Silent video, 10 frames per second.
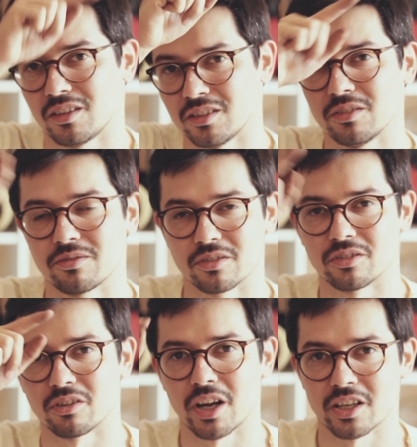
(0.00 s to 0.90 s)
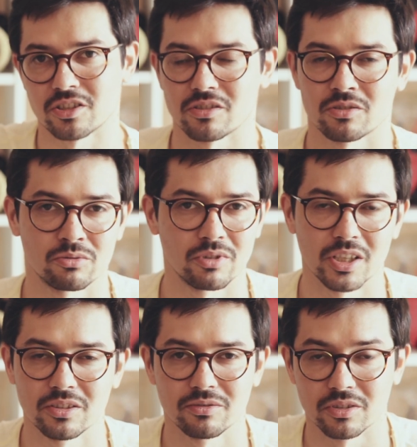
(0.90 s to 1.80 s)
in different directions to
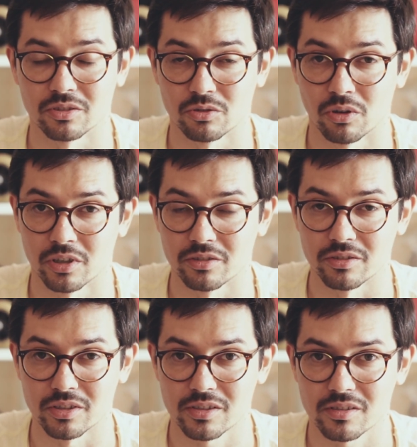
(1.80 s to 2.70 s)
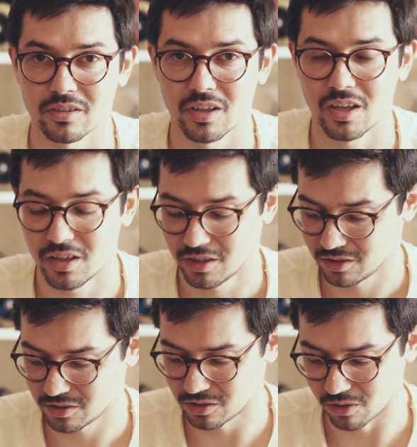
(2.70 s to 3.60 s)
create different rockerings.
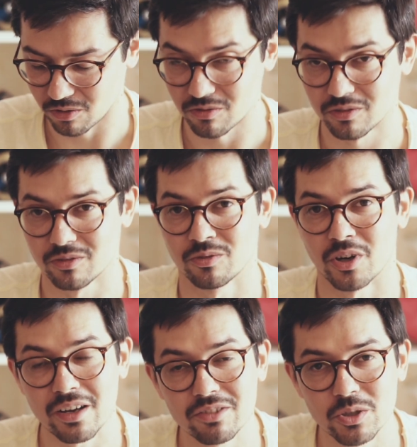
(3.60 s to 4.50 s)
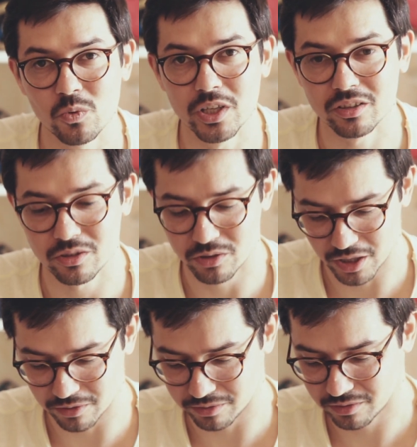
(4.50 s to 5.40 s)
So for every wheel you
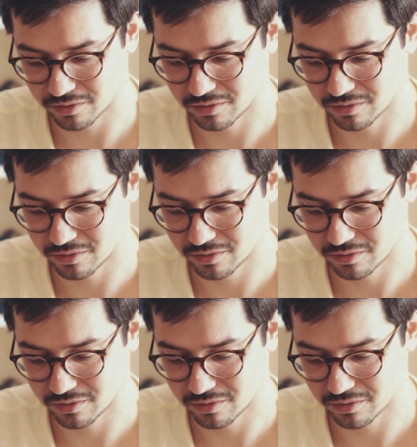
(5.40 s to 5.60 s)
have